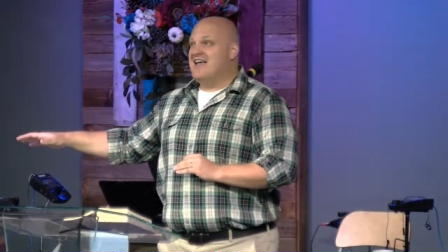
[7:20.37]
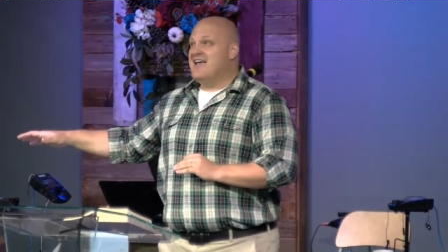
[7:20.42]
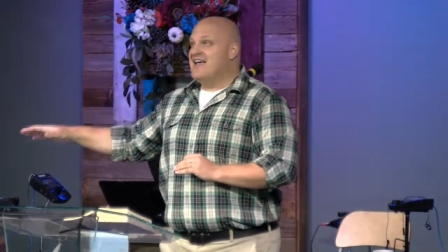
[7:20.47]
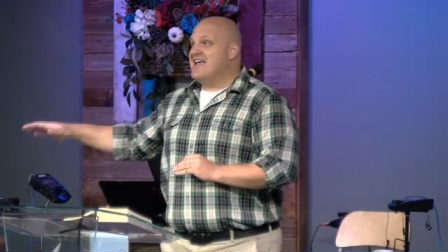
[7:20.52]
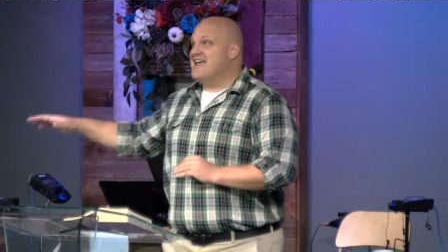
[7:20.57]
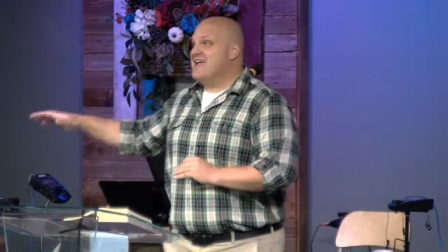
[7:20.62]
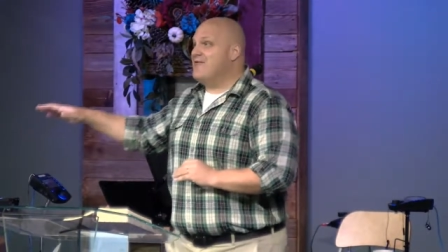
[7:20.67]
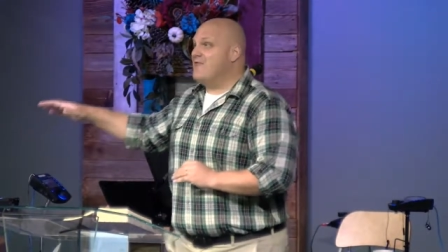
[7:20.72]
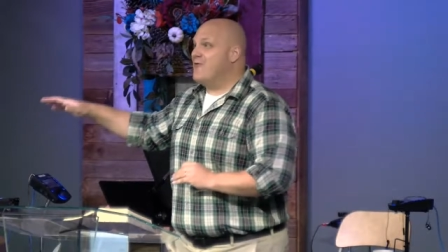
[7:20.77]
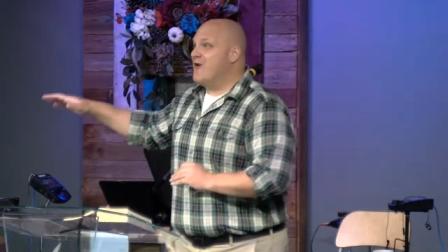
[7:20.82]

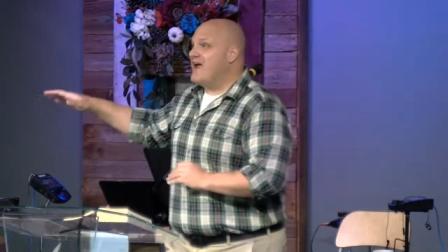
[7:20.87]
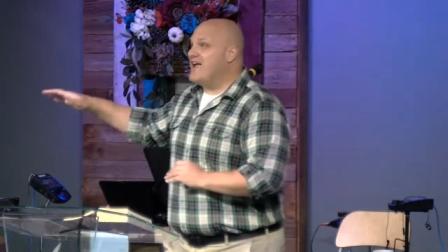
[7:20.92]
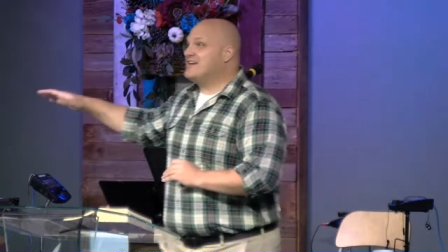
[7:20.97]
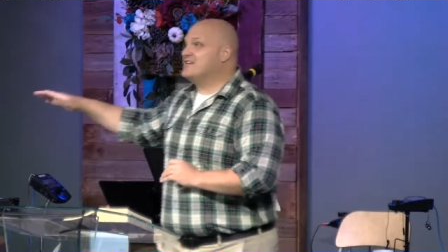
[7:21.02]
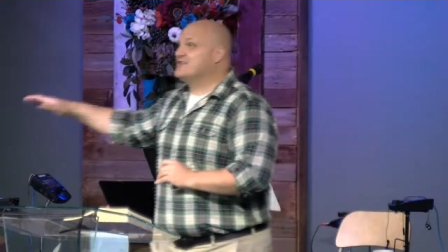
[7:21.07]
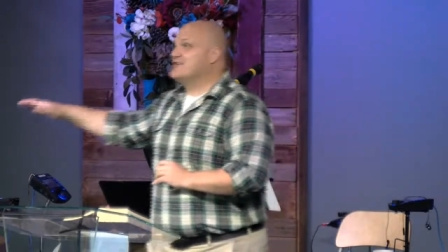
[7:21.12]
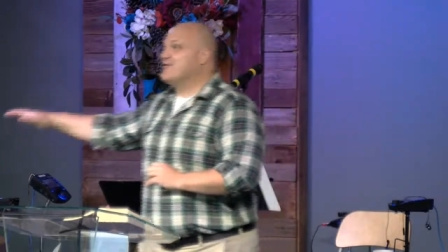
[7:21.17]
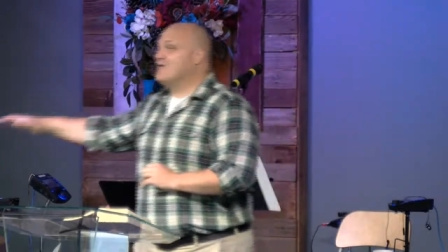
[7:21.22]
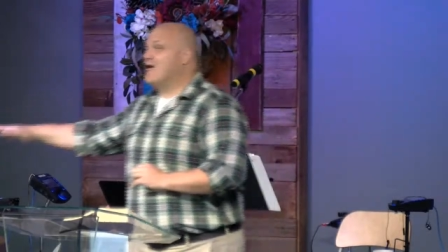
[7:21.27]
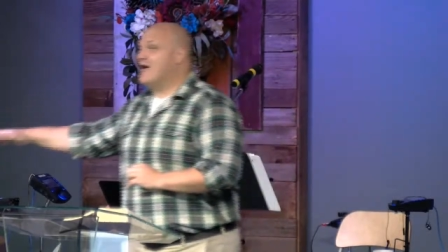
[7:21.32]
He weighed
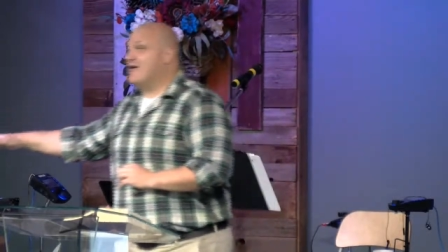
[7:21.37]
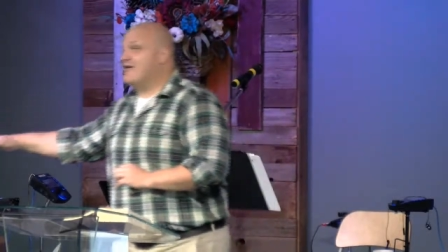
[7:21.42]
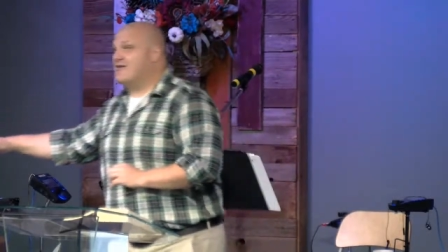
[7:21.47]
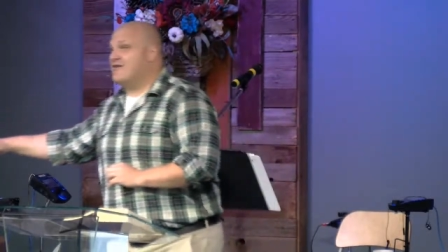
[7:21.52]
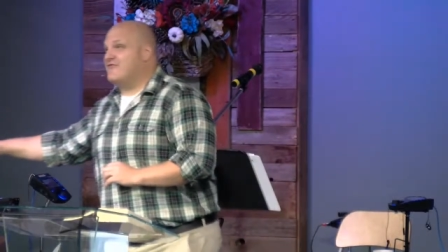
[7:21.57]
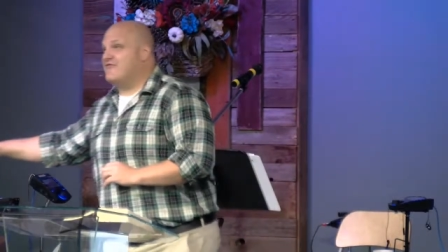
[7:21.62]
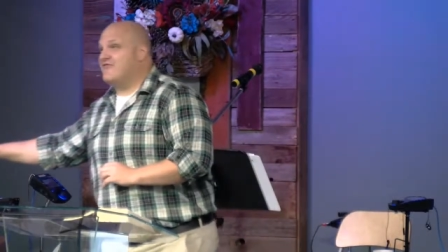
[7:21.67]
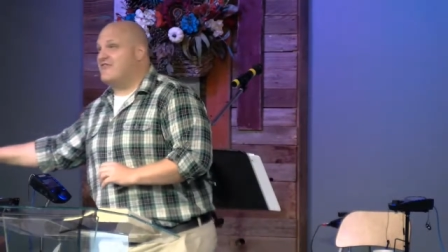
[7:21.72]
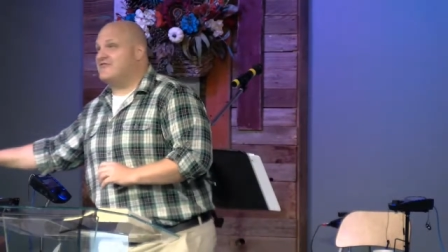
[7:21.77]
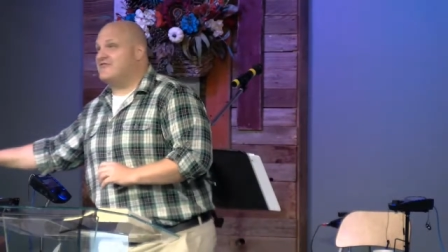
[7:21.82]

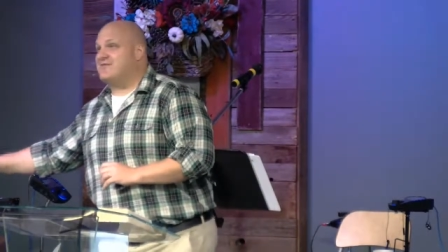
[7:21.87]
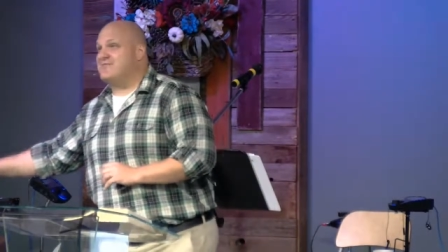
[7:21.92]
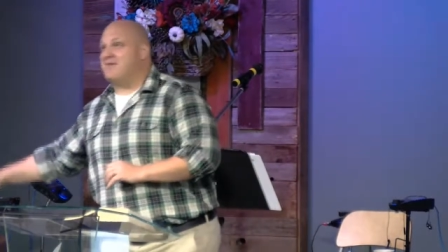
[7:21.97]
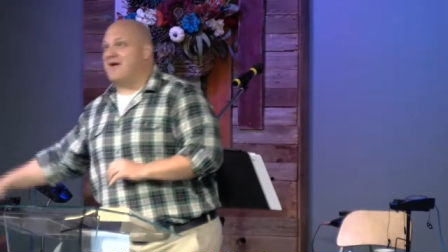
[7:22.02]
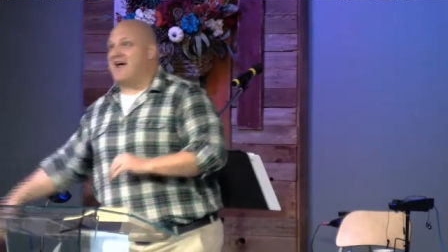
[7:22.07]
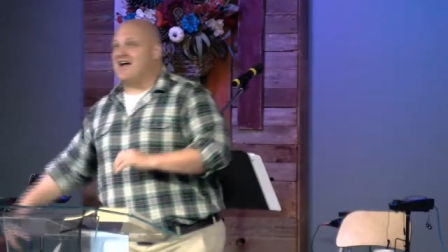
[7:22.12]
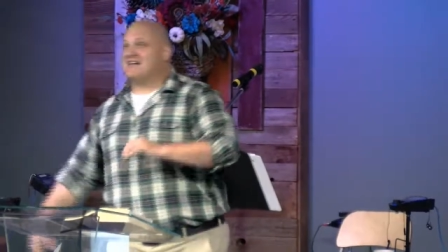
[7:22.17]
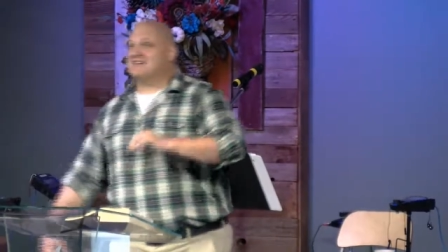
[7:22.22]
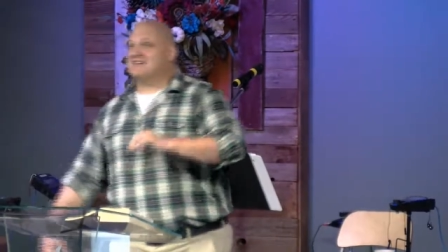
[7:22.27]
250 pounds.